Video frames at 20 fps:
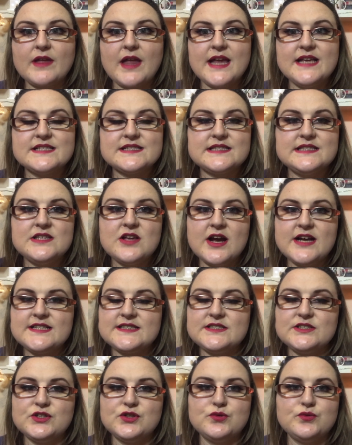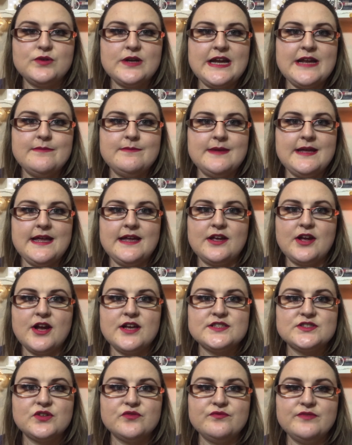It's nice and creamy. It
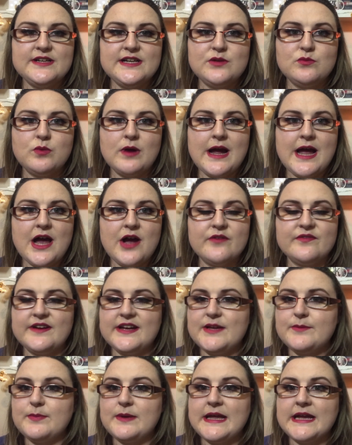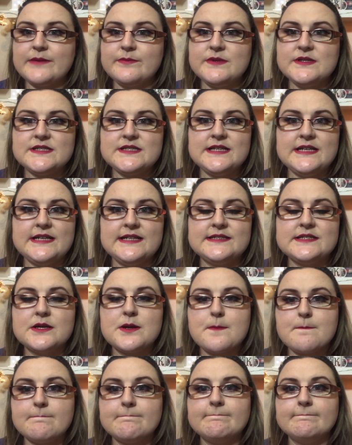goes on really well. Very pigmented.
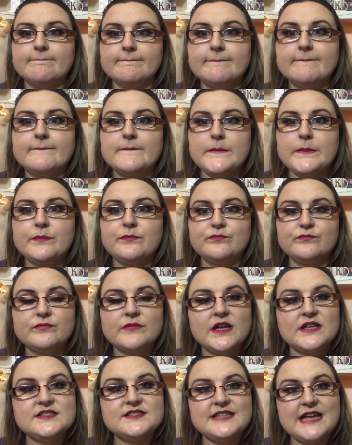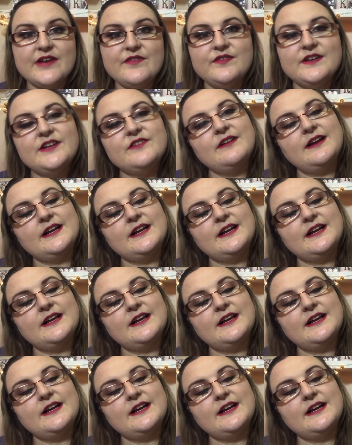Definitely